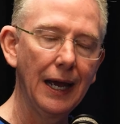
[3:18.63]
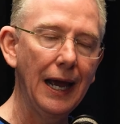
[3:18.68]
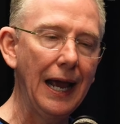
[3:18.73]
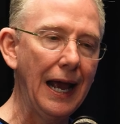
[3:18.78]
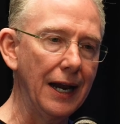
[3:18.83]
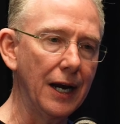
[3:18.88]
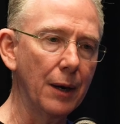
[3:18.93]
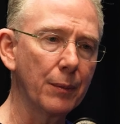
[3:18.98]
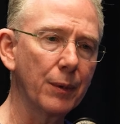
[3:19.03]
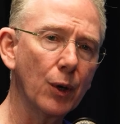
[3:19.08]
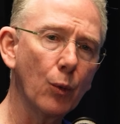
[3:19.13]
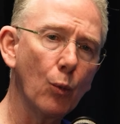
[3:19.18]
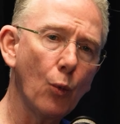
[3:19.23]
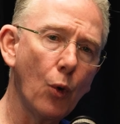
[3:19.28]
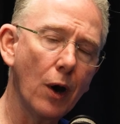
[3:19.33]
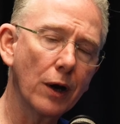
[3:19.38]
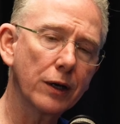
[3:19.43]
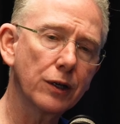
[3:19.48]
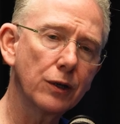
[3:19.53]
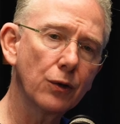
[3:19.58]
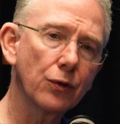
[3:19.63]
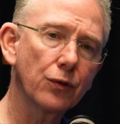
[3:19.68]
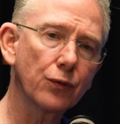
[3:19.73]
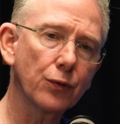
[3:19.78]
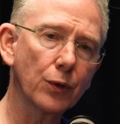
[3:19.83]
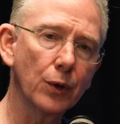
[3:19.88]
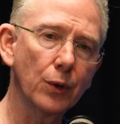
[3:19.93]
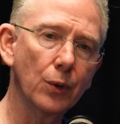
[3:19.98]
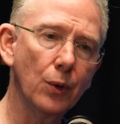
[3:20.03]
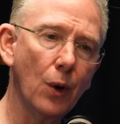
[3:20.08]
And I'm going to walk you
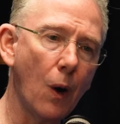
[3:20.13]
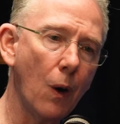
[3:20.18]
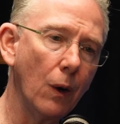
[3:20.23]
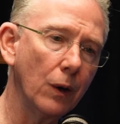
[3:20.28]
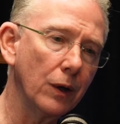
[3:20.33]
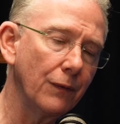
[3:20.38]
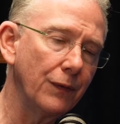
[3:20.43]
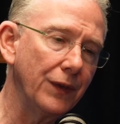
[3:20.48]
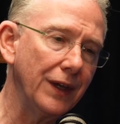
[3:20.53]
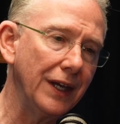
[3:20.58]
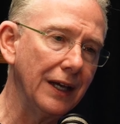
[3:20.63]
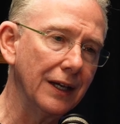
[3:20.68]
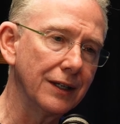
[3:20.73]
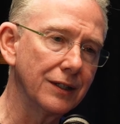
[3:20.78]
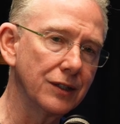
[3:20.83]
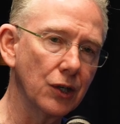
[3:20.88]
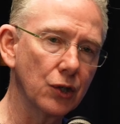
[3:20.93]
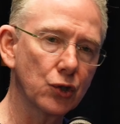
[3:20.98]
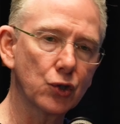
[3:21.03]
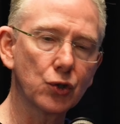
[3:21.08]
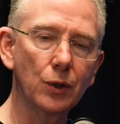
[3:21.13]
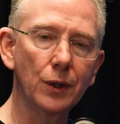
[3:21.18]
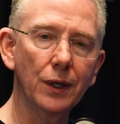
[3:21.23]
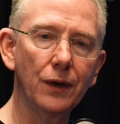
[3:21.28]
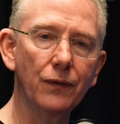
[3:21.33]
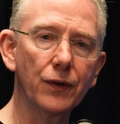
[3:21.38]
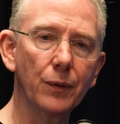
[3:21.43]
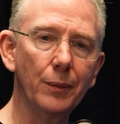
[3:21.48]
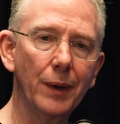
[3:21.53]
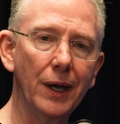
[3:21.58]
through all of the additional
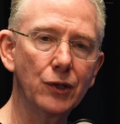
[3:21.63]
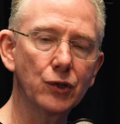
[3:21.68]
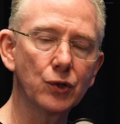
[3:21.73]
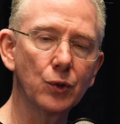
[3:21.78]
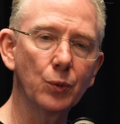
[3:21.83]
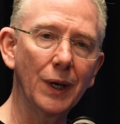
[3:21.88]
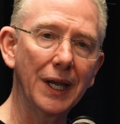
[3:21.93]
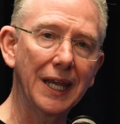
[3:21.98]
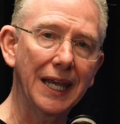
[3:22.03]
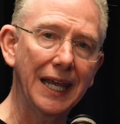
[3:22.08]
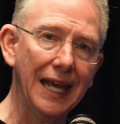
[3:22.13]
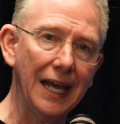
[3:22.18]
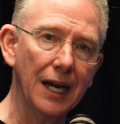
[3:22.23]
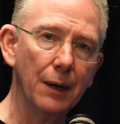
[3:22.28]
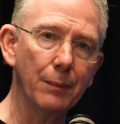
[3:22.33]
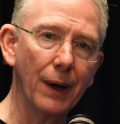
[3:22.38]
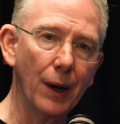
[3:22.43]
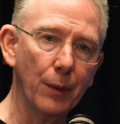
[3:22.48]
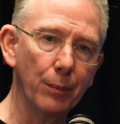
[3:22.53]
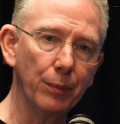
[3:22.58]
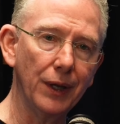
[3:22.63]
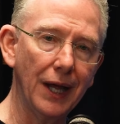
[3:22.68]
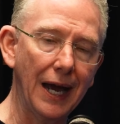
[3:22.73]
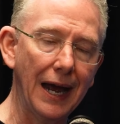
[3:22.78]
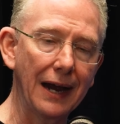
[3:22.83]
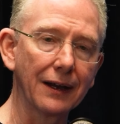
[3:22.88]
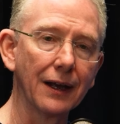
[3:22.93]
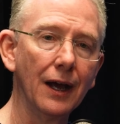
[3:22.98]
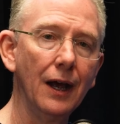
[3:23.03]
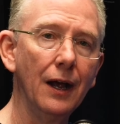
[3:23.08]
information we get about
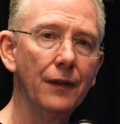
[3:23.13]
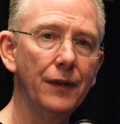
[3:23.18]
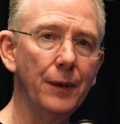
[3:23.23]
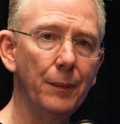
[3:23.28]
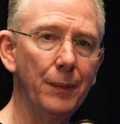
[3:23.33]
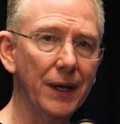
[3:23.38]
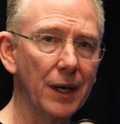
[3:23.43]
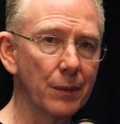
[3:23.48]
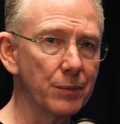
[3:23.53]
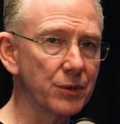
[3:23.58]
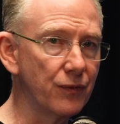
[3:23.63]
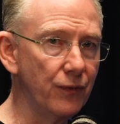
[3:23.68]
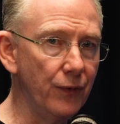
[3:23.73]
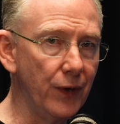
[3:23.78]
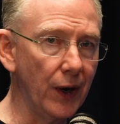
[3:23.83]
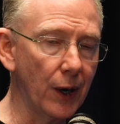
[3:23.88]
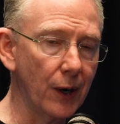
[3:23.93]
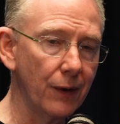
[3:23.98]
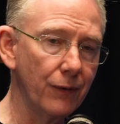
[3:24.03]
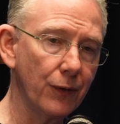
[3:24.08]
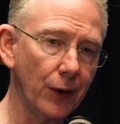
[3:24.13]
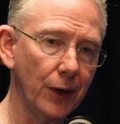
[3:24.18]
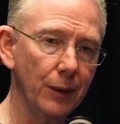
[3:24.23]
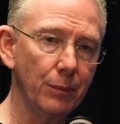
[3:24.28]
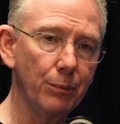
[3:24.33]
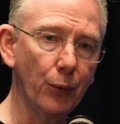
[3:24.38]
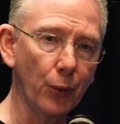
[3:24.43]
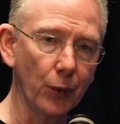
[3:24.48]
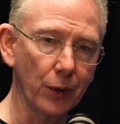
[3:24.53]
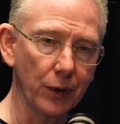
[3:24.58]
plaque that becomes very, very
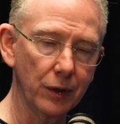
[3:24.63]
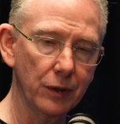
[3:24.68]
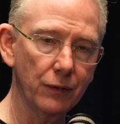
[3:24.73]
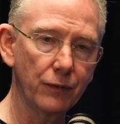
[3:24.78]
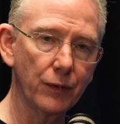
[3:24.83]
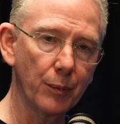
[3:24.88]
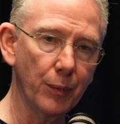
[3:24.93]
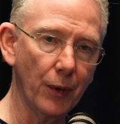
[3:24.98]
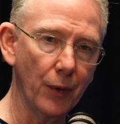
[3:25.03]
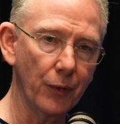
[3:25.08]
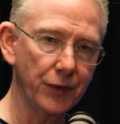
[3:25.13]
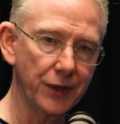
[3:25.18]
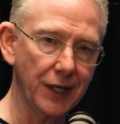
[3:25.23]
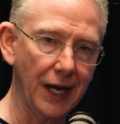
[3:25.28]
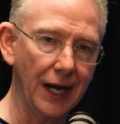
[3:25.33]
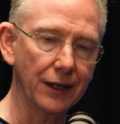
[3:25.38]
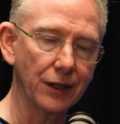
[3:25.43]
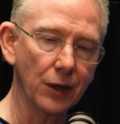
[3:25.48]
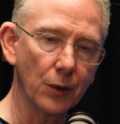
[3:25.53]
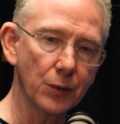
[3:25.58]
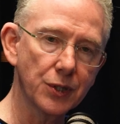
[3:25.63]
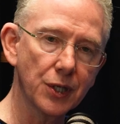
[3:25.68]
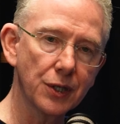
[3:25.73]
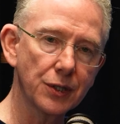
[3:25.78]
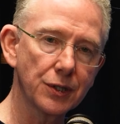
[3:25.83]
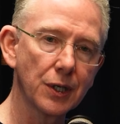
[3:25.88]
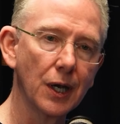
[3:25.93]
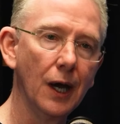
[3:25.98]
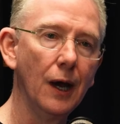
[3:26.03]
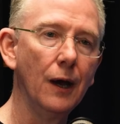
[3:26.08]
important for both
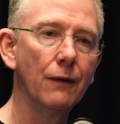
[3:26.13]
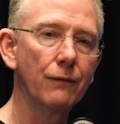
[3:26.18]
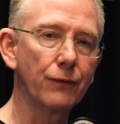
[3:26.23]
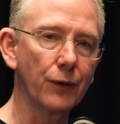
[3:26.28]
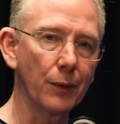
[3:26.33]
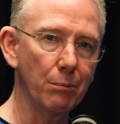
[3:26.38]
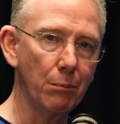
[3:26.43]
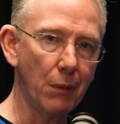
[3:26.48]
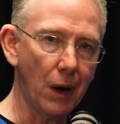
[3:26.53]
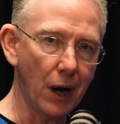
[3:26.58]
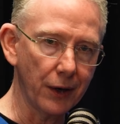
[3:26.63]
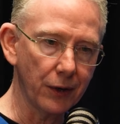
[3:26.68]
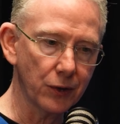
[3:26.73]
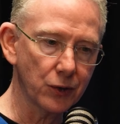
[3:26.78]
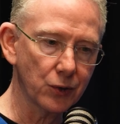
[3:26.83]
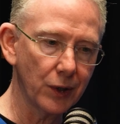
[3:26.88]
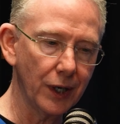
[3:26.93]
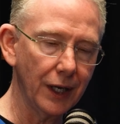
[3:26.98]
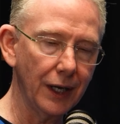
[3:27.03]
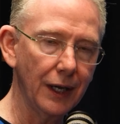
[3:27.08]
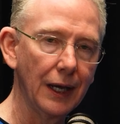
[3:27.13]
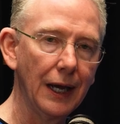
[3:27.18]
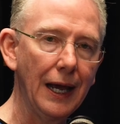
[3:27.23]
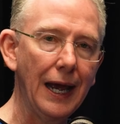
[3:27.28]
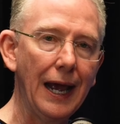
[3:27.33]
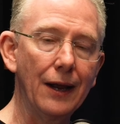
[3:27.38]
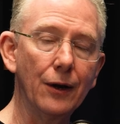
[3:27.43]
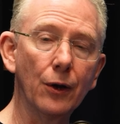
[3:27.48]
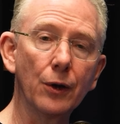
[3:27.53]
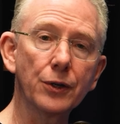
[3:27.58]
diagnosis, for monitoring,
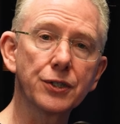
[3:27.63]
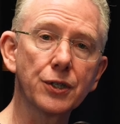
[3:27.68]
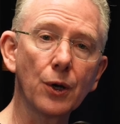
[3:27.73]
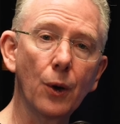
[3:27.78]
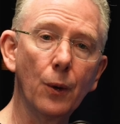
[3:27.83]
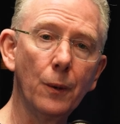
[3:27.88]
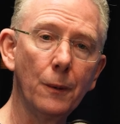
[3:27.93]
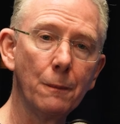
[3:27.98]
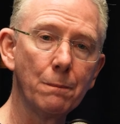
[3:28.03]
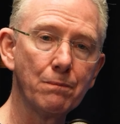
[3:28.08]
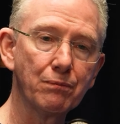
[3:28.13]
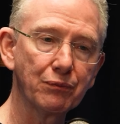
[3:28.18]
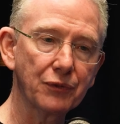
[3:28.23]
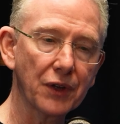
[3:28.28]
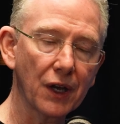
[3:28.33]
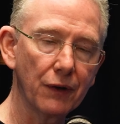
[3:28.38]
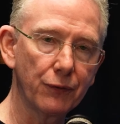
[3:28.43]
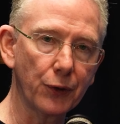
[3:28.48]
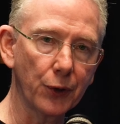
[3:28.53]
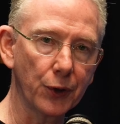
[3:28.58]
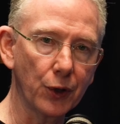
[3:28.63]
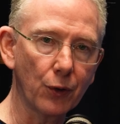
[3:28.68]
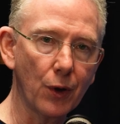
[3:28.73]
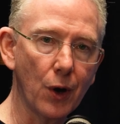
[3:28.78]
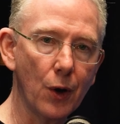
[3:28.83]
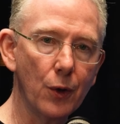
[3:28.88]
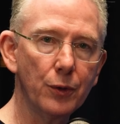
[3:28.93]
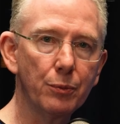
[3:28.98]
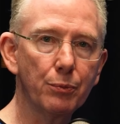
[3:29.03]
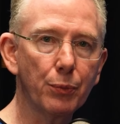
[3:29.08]
and also for your
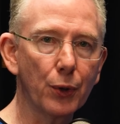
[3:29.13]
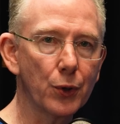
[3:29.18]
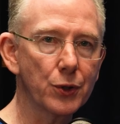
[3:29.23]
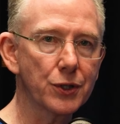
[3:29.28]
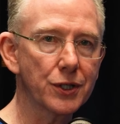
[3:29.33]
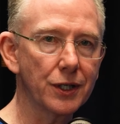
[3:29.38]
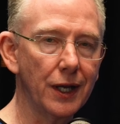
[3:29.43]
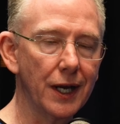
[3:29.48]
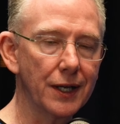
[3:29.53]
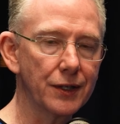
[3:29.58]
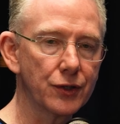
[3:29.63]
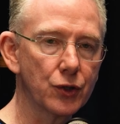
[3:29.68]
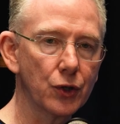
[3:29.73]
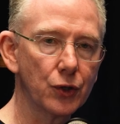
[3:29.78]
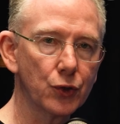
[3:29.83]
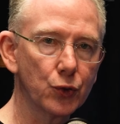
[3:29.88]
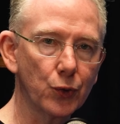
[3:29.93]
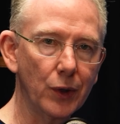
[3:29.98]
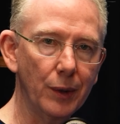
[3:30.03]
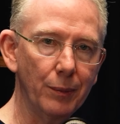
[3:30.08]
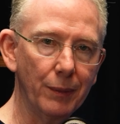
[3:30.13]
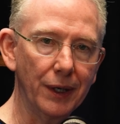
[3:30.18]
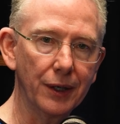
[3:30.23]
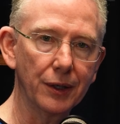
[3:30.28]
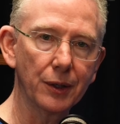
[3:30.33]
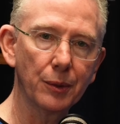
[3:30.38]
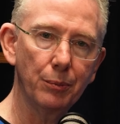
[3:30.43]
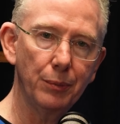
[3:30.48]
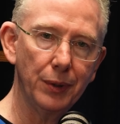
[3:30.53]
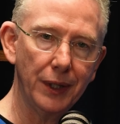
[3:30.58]
own personalized treatment
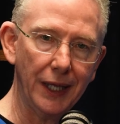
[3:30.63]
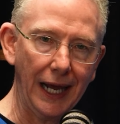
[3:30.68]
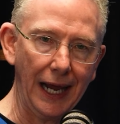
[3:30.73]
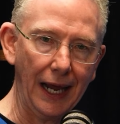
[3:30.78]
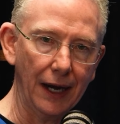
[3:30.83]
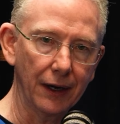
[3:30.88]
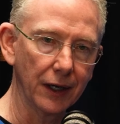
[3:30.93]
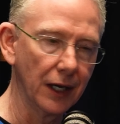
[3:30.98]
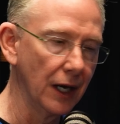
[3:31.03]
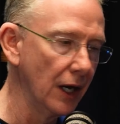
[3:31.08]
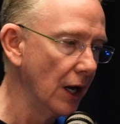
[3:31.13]
plan.